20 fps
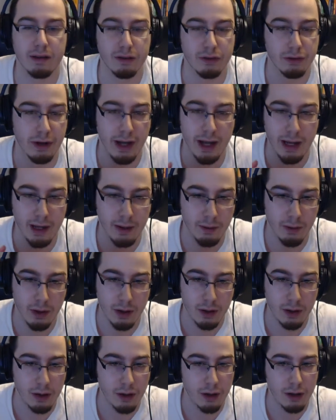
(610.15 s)
Is your
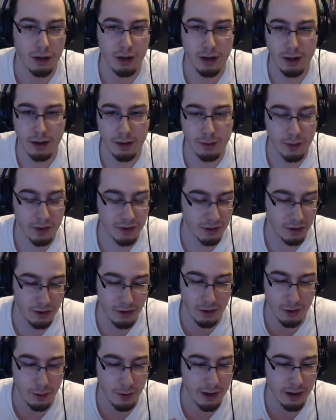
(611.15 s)
name Mr.
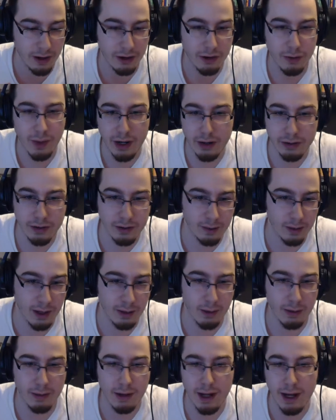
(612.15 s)
Coleman? Are you married to
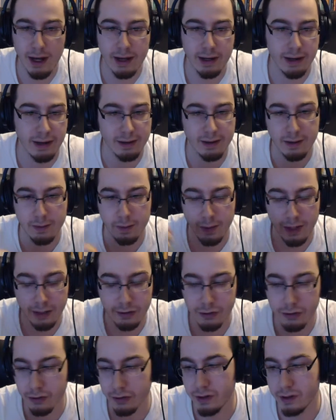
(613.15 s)
blah blah blah? And he has some
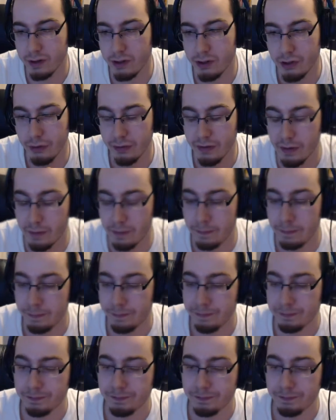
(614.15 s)
pictures and he shows them.